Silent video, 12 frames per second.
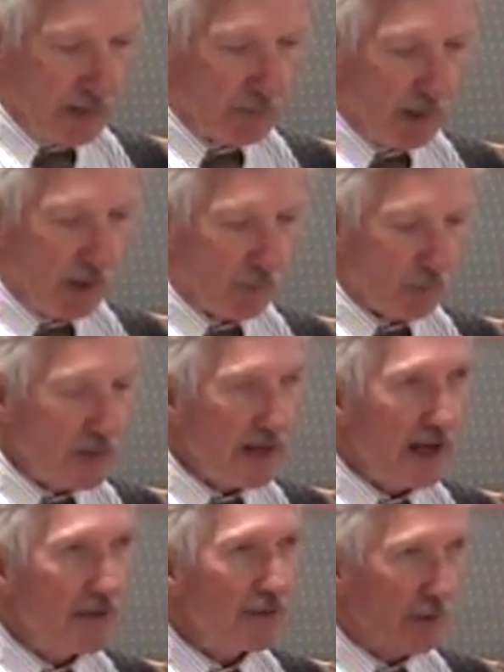But
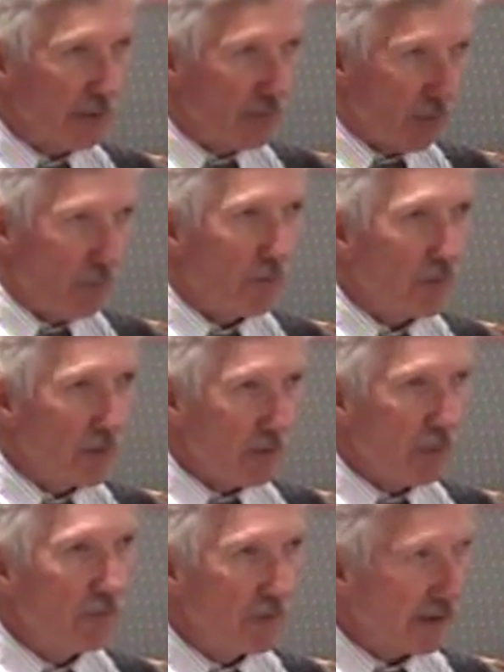re-entered over and
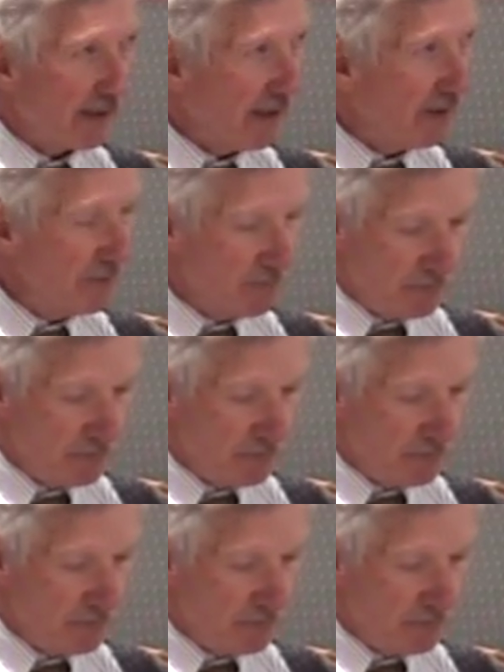over again,